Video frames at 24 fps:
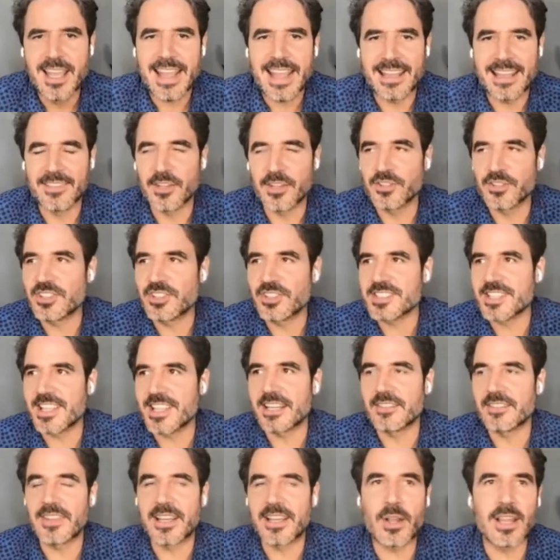And they're just
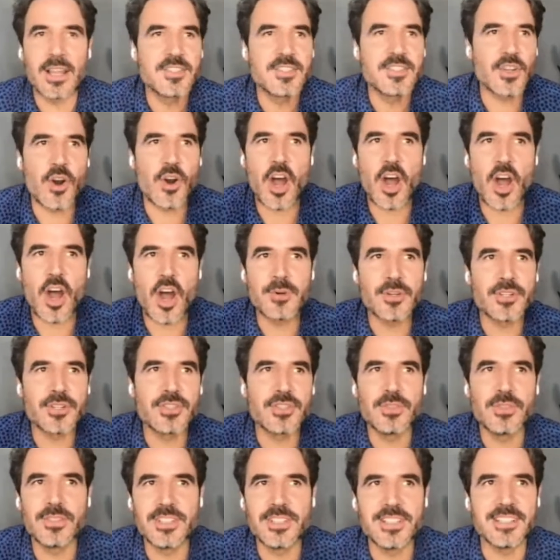kind of like, is there
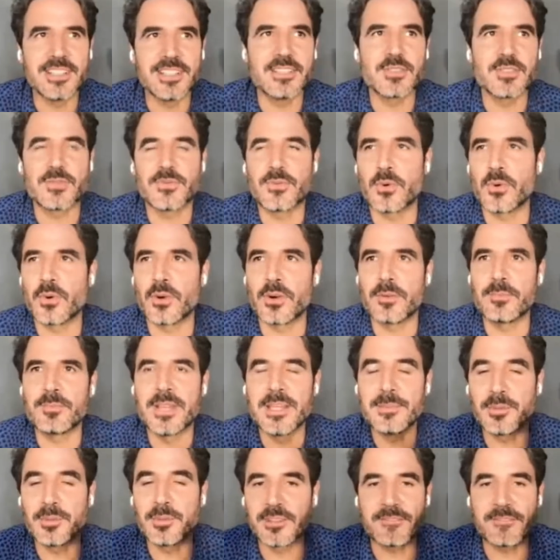opportunities for
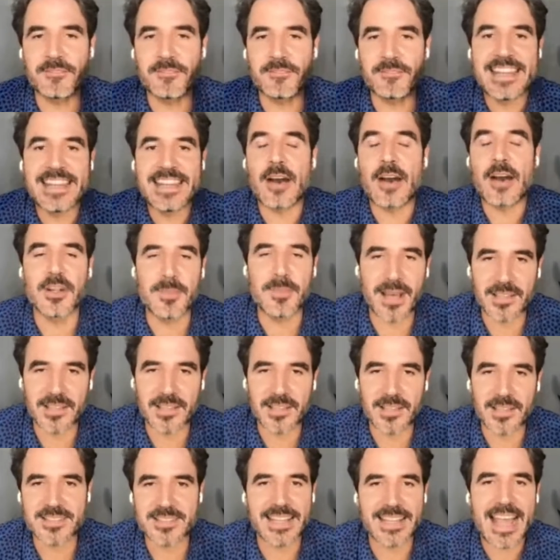people to find out about
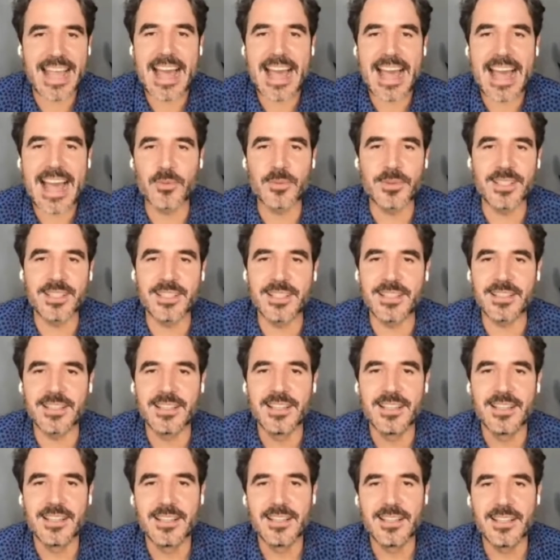this? Like, how do we,
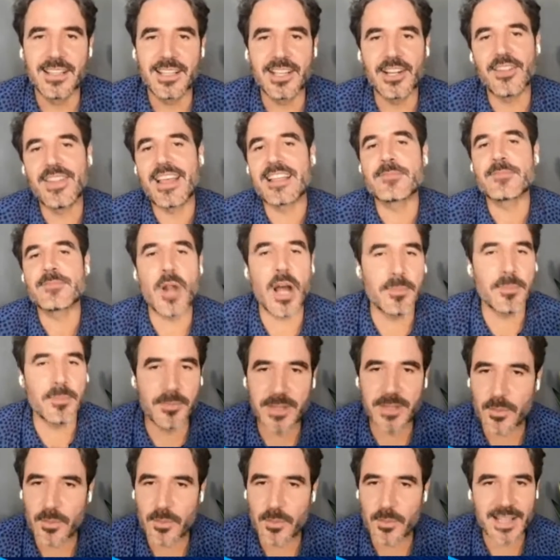that's
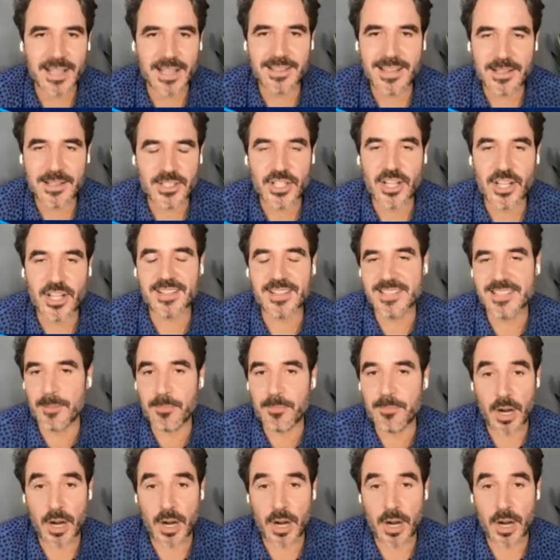probably why, that's not